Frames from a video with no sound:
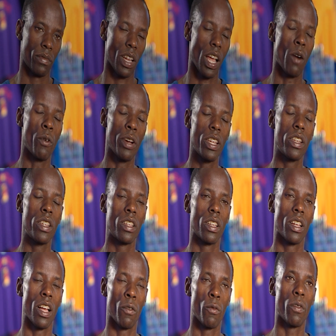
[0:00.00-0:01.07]
I
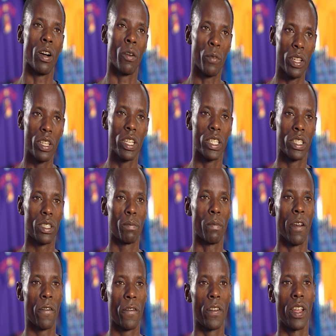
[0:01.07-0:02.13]
witnessed
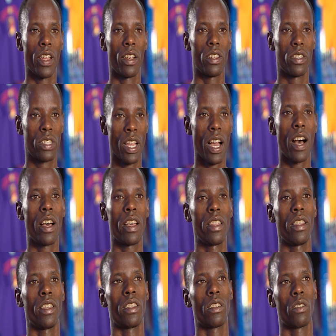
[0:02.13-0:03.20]
my friend
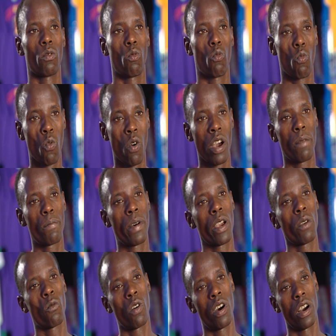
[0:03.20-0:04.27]
dying one by
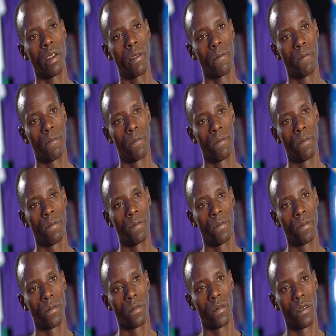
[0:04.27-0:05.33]
one,
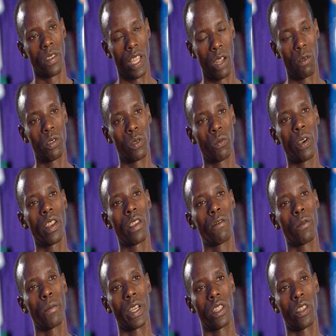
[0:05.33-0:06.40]
and I was waiting
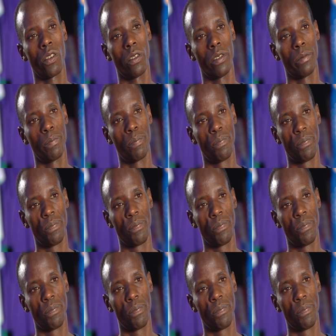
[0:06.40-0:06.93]
for my turn.